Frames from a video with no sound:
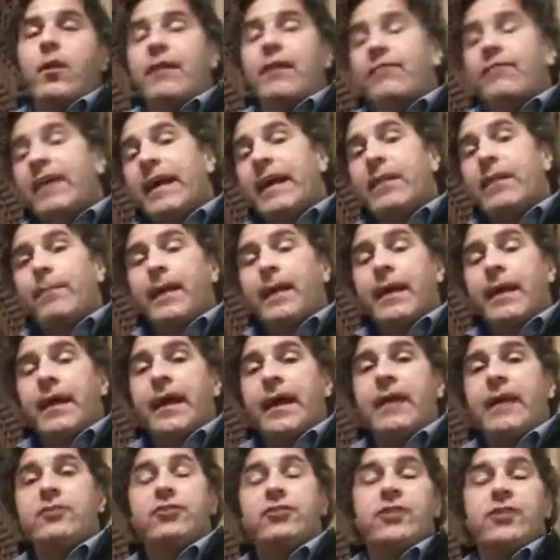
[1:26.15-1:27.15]
I've had my
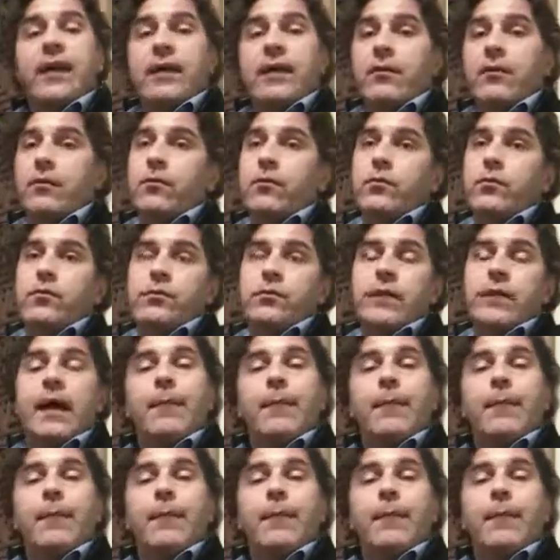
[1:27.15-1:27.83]
head checked through